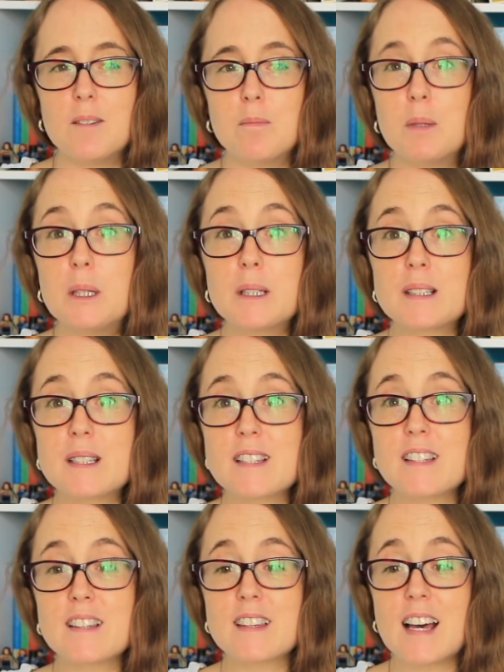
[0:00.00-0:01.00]

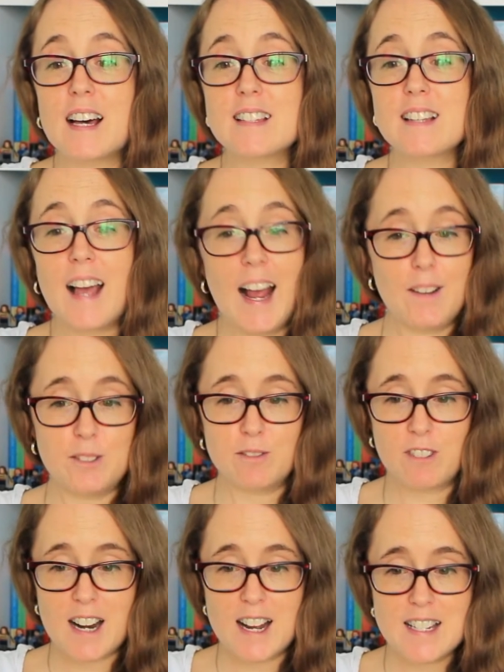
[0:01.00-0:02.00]
books that I haven't
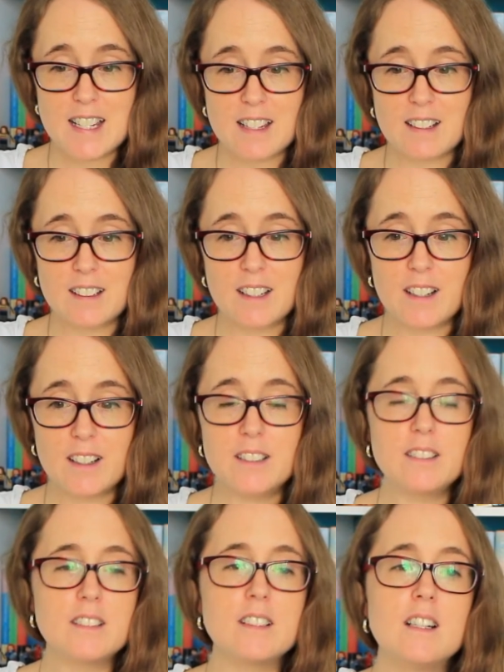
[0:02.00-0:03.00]
read that I
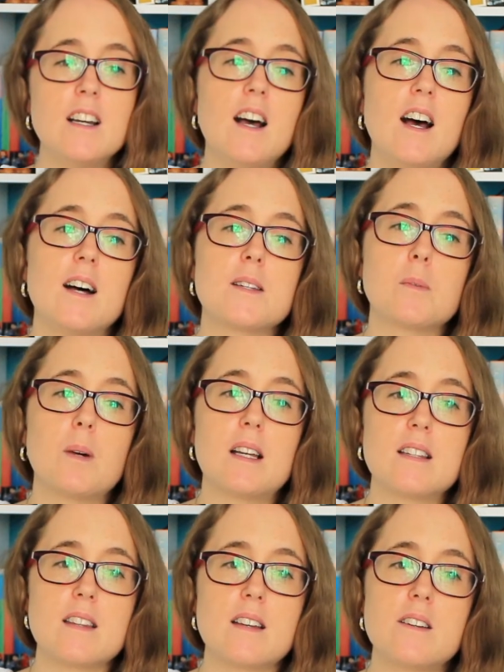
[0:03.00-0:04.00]
own, as well
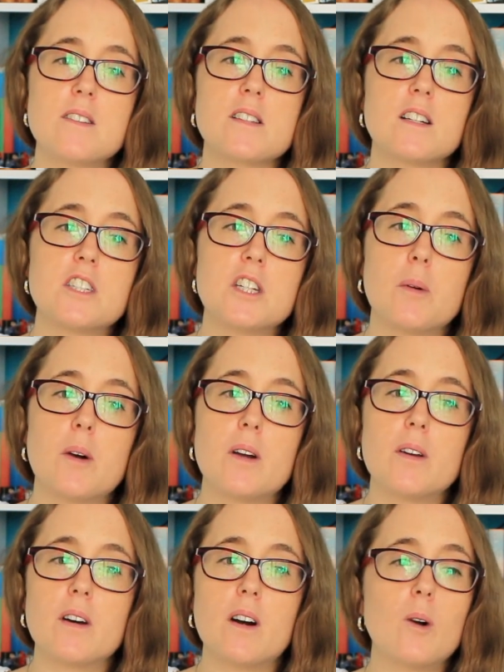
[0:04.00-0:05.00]
as those I do
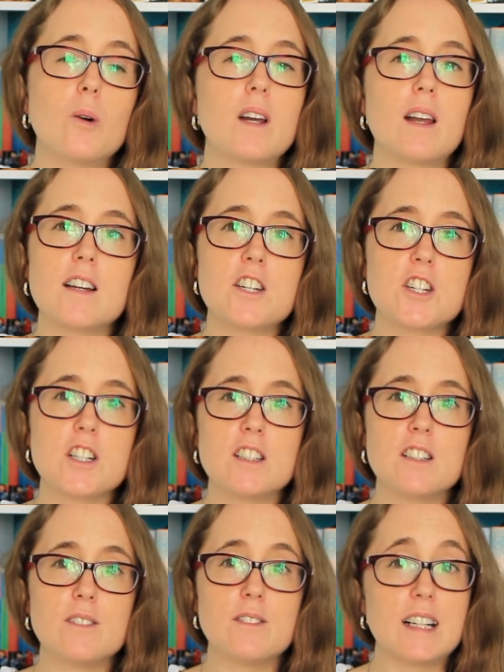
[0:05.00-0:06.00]
own a whole
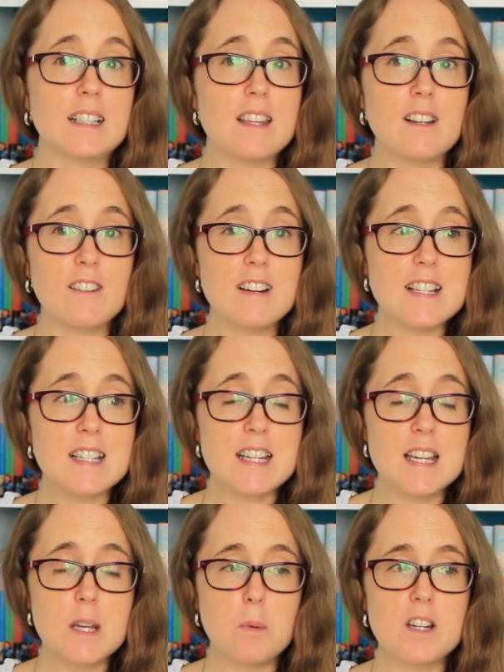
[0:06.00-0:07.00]
collection of Agatha
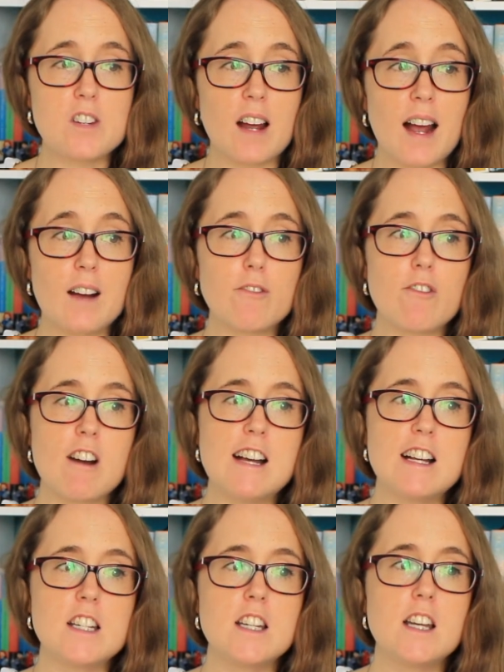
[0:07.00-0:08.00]
Christie, which I have
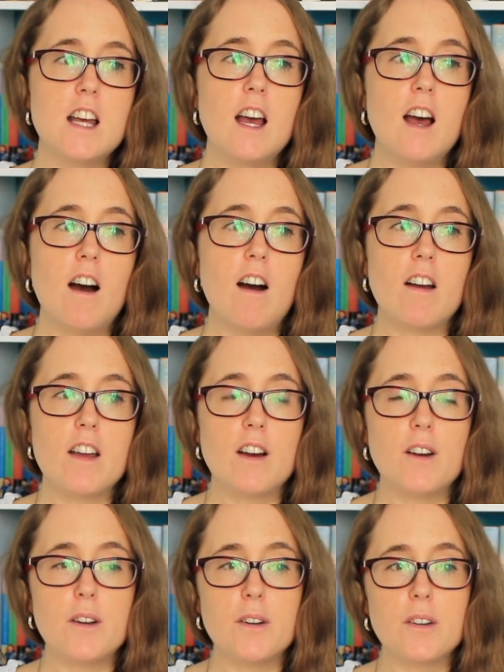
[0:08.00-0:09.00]
read. I
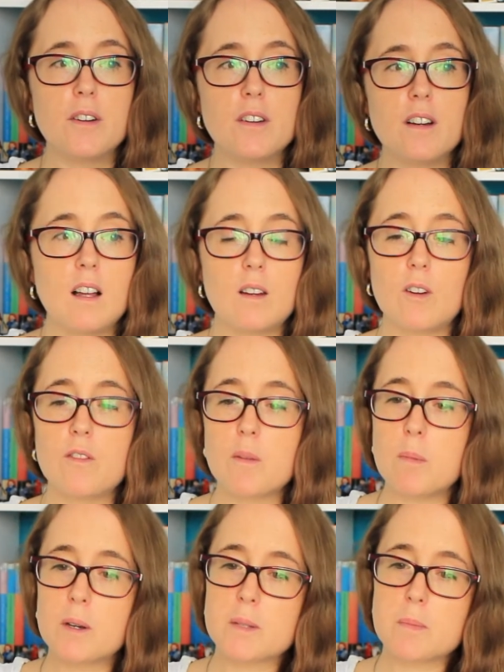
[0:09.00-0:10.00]
own a lot of the
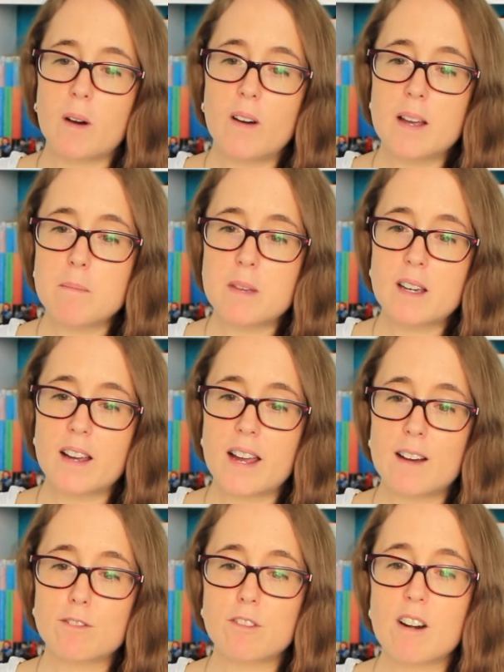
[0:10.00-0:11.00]
books behind me I
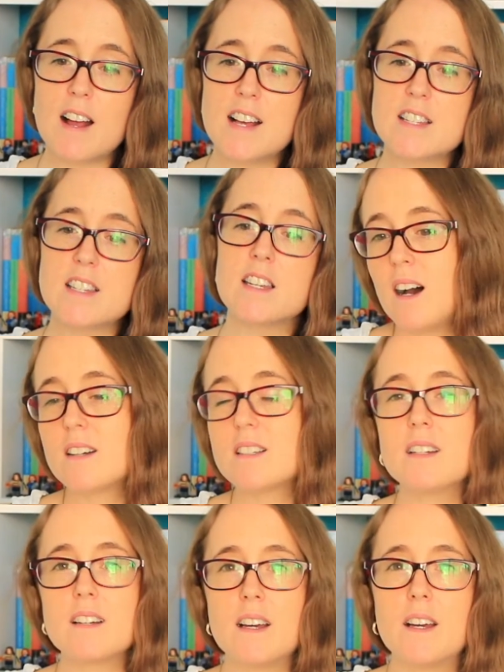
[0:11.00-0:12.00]
have read. I
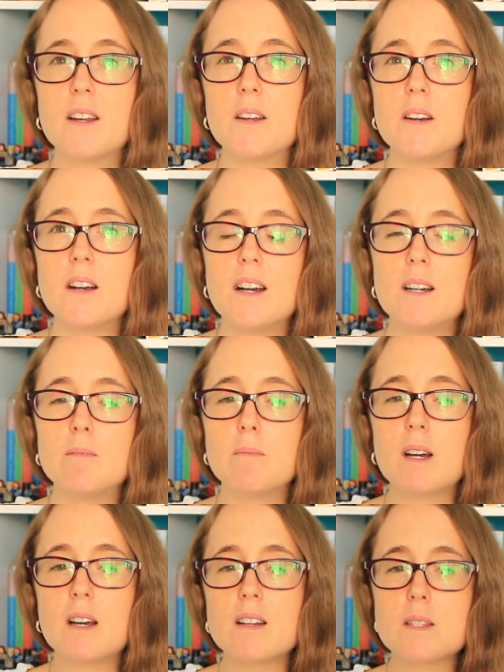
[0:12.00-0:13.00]
don't know.
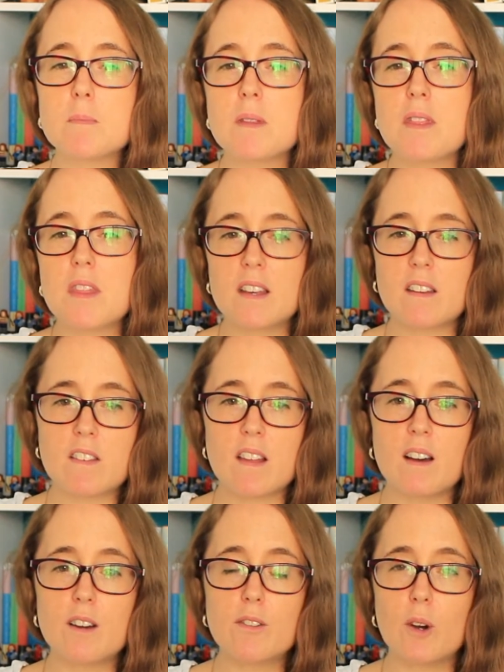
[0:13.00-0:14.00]
My husband thinks
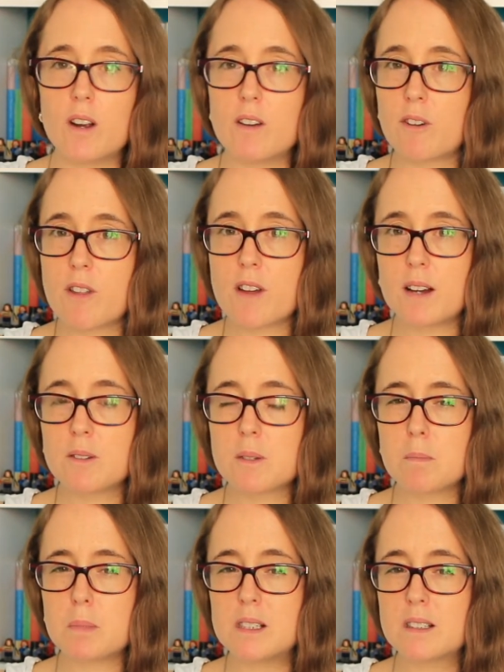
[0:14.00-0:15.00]
that I've got over
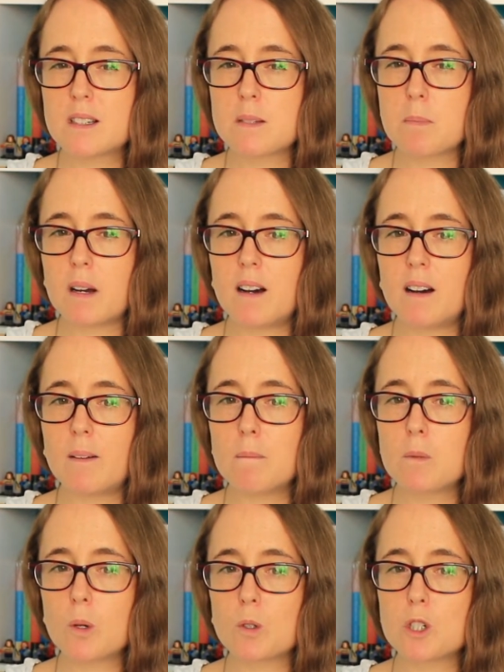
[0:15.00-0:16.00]
1,000 books, but
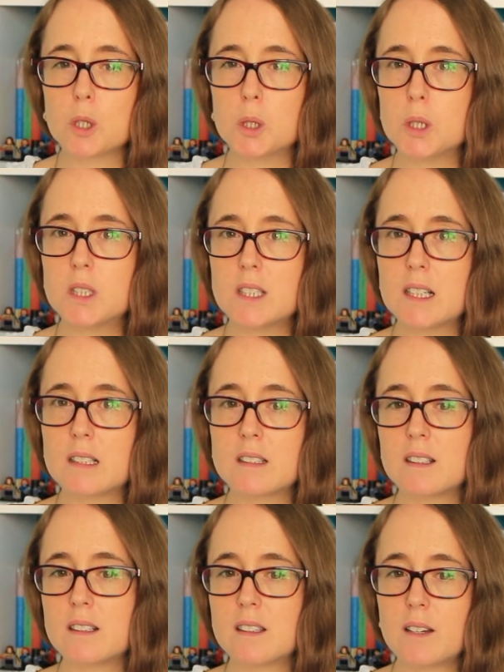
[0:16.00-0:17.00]
I'm not sure,
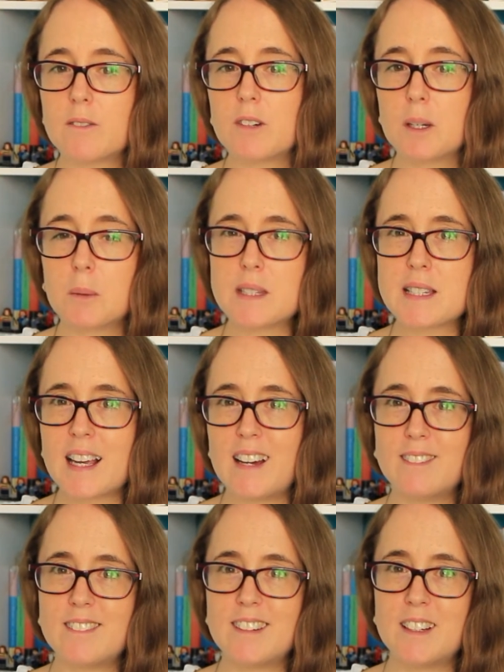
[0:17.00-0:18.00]
and I don't really want to
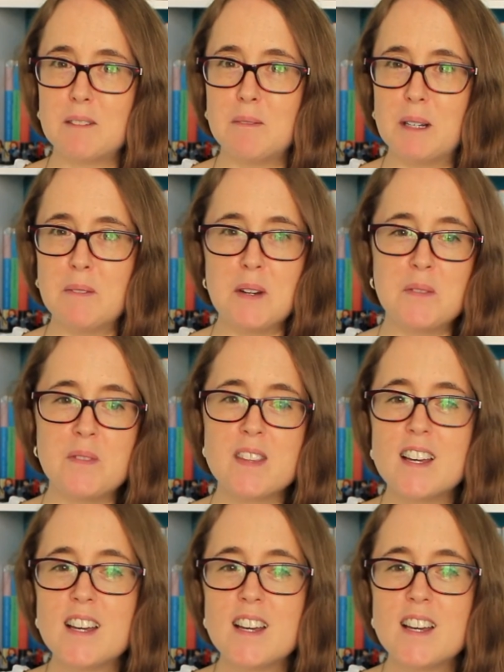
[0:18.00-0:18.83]
count at the moment.